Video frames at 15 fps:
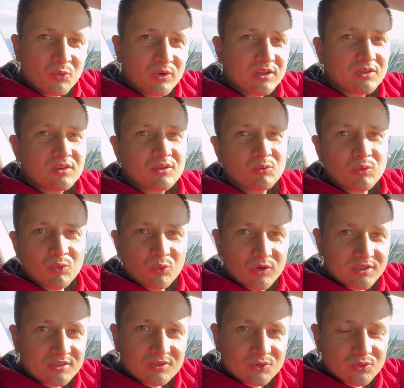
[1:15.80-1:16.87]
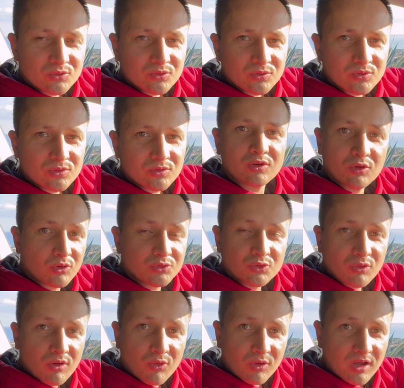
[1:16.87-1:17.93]
when we want to go
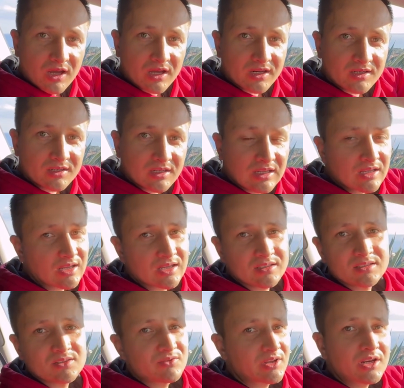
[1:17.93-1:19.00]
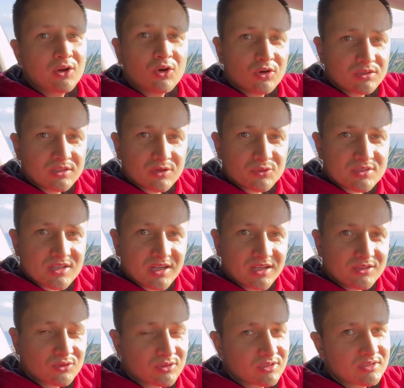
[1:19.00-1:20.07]
to our car and it's very hot
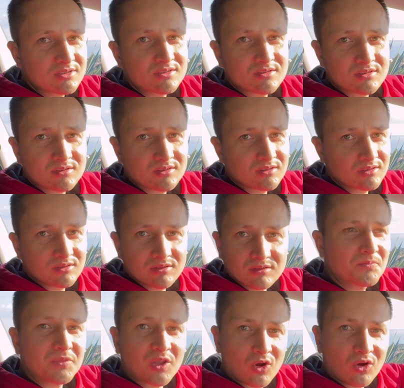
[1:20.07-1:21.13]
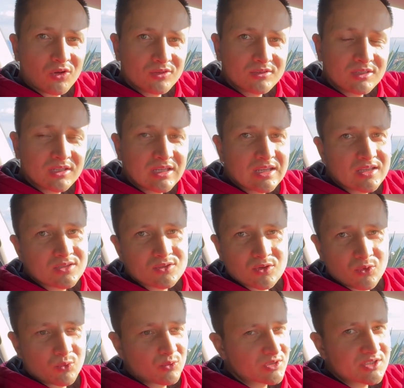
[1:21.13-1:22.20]
outside or it's cold,
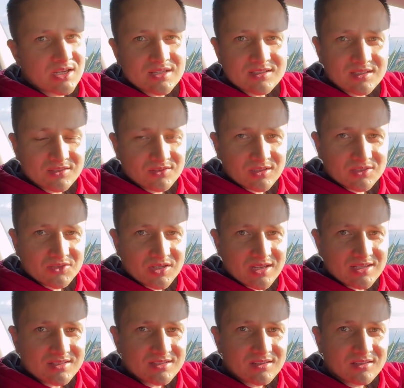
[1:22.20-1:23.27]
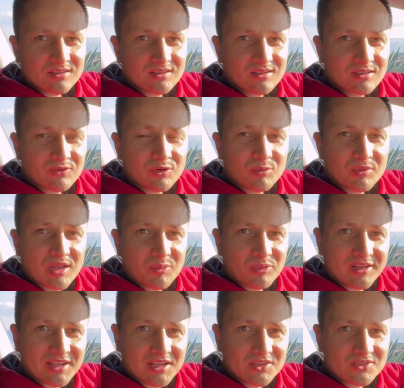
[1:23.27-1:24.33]
so we just adjust from the
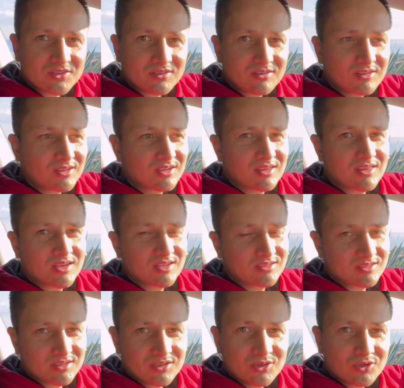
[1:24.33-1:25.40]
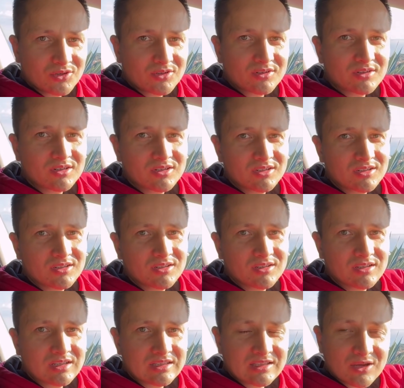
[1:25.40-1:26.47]
application the interior
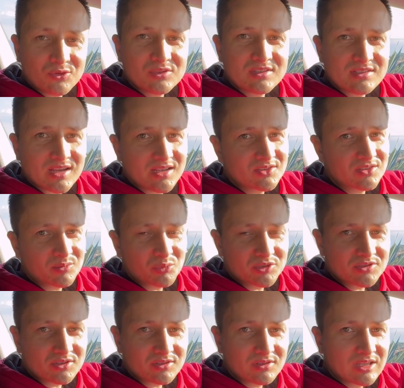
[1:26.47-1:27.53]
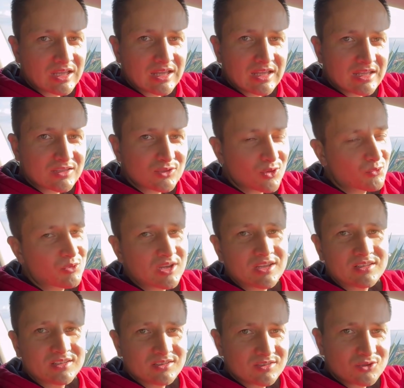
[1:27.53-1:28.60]
at our desired temperature, so we
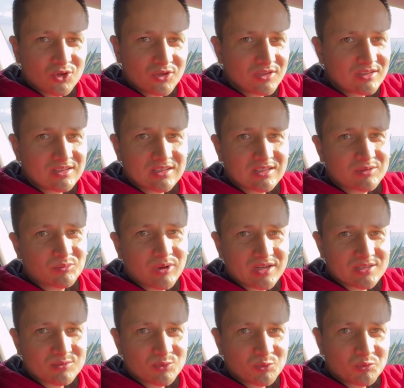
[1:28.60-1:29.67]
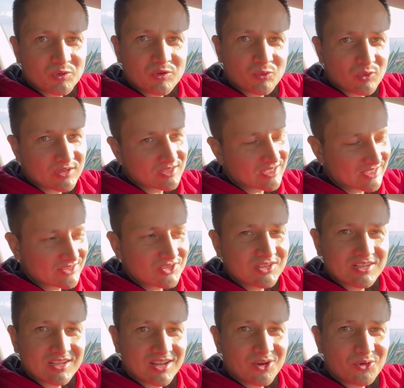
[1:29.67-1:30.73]
can enjoy it at maximum when
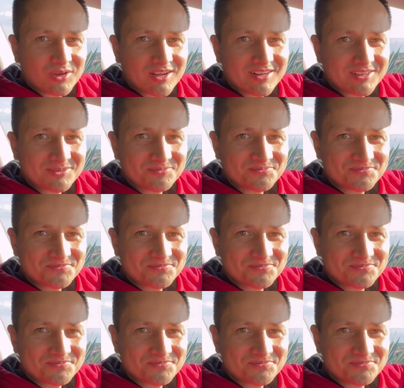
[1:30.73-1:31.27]
entering our car.